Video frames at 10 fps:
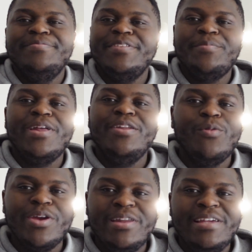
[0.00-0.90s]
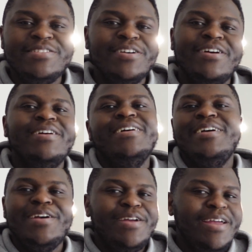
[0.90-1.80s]
depending on what your needs are,
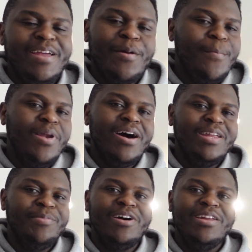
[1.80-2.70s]
blah, blah,